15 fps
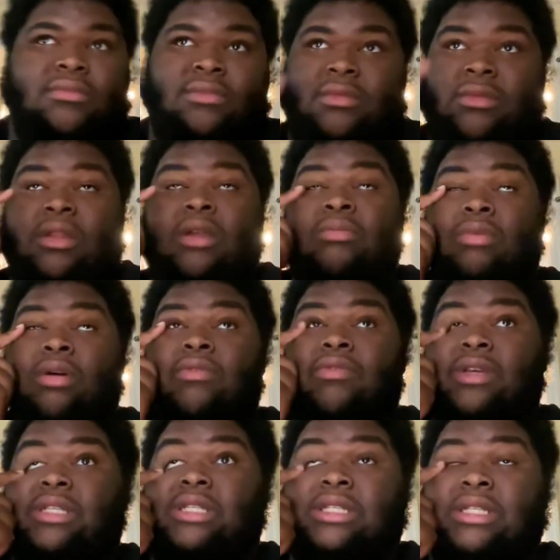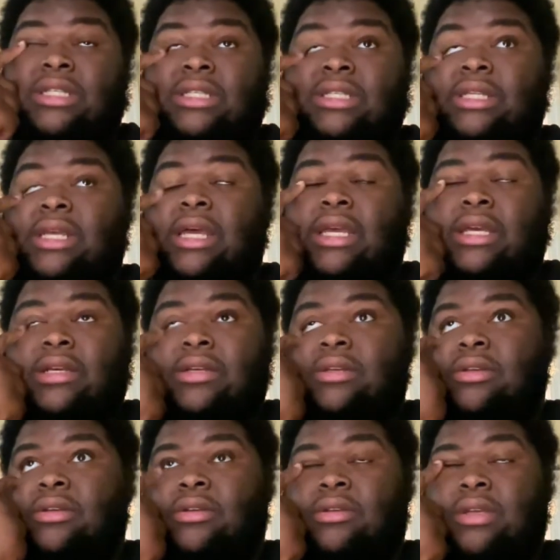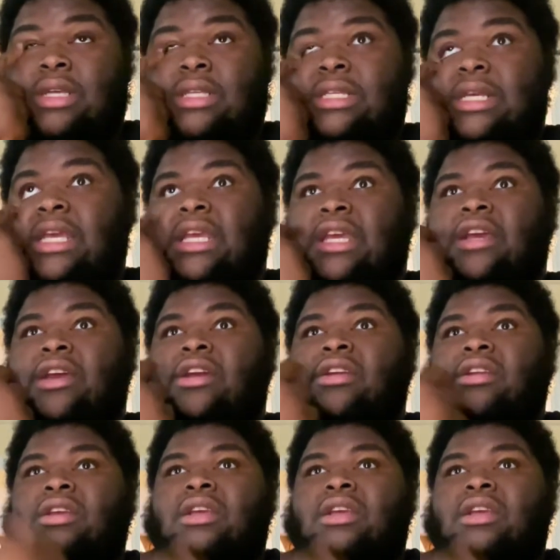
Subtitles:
the movies is just like, it's like you're